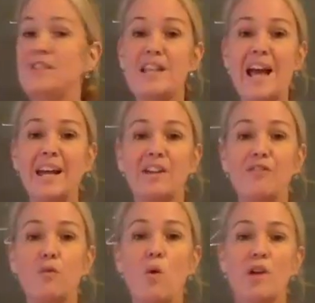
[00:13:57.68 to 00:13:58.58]

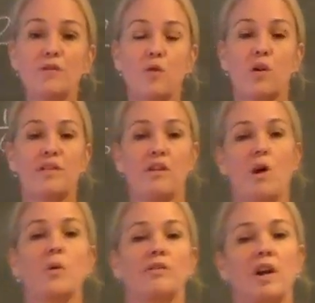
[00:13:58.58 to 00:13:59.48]
negative 1/4 here. I
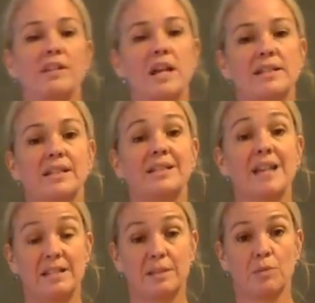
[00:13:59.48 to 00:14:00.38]
want to write that as a
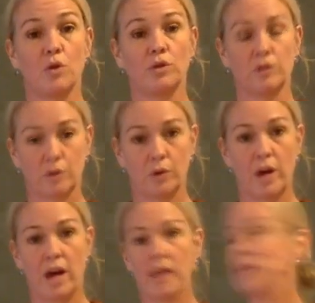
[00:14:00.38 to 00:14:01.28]
decimal.
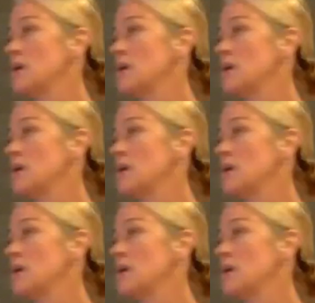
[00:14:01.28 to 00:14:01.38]
Okay?